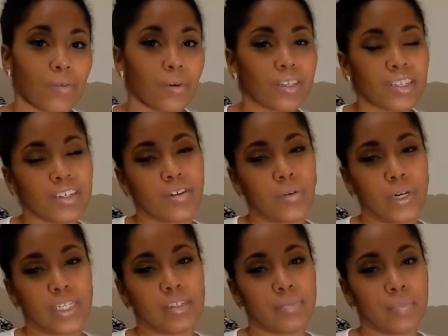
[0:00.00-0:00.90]
wasn't
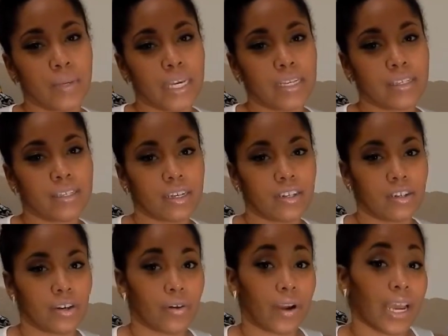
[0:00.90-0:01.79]
going to be such
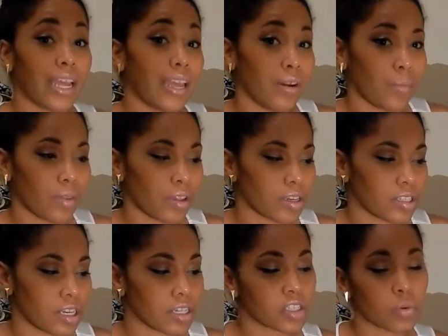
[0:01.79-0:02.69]
a great hit with our son.